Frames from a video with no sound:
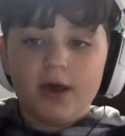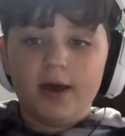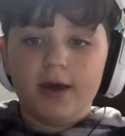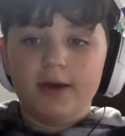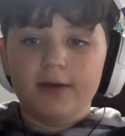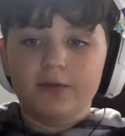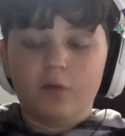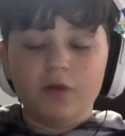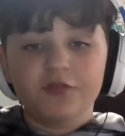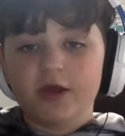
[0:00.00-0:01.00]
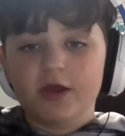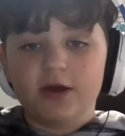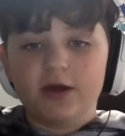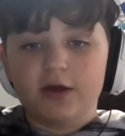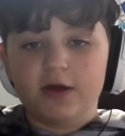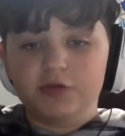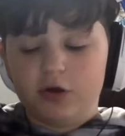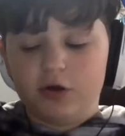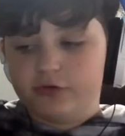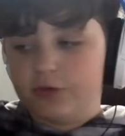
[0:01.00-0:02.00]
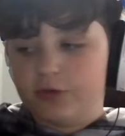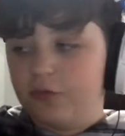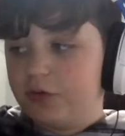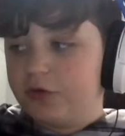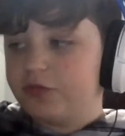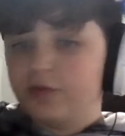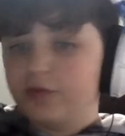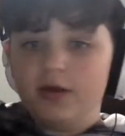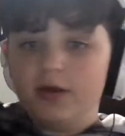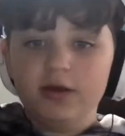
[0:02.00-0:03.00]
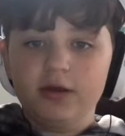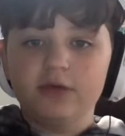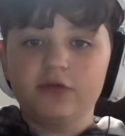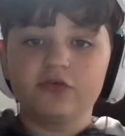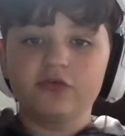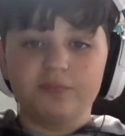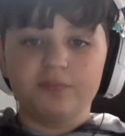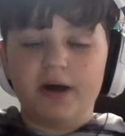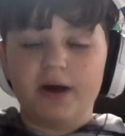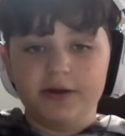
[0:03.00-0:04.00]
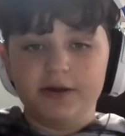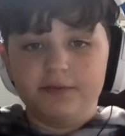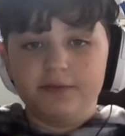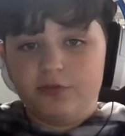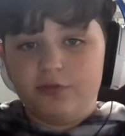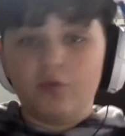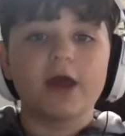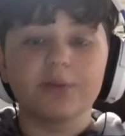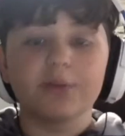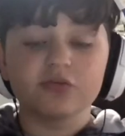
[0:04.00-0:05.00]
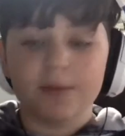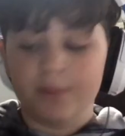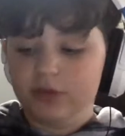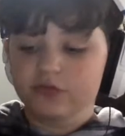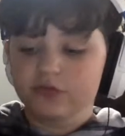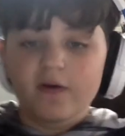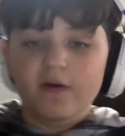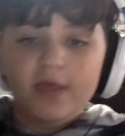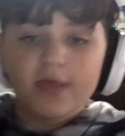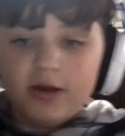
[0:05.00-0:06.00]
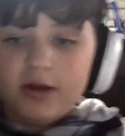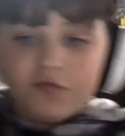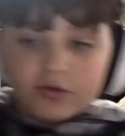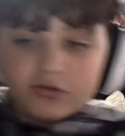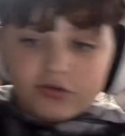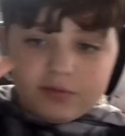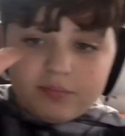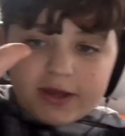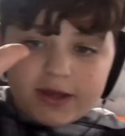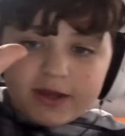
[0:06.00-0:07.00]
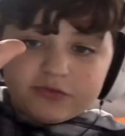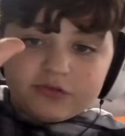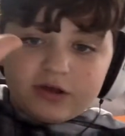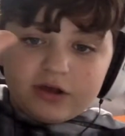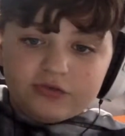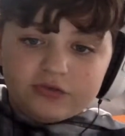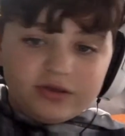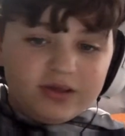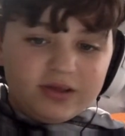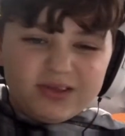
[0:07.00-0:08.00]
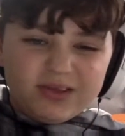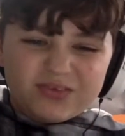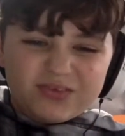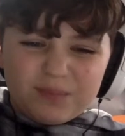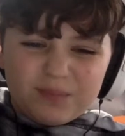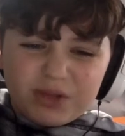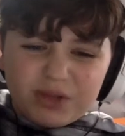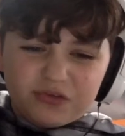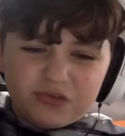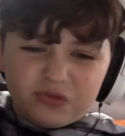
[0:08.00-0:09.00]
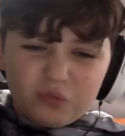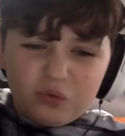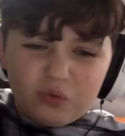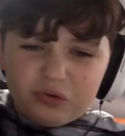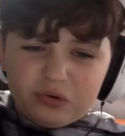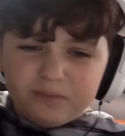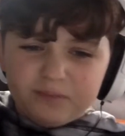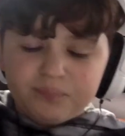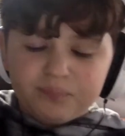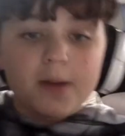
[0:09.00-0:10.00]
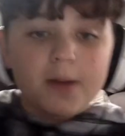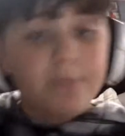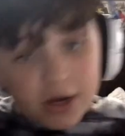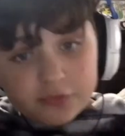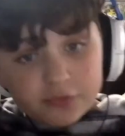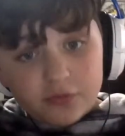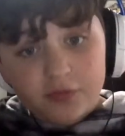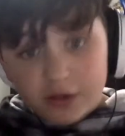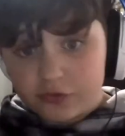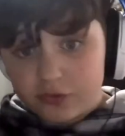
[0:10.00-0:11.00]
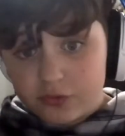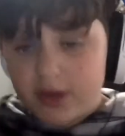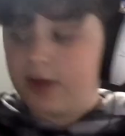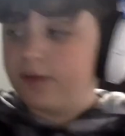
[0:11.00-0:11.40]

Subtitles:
And one thing I have a lot of trouble with is the way I press my buttons. If you can see, my hand size isn't the biggest in the world. But that's okay.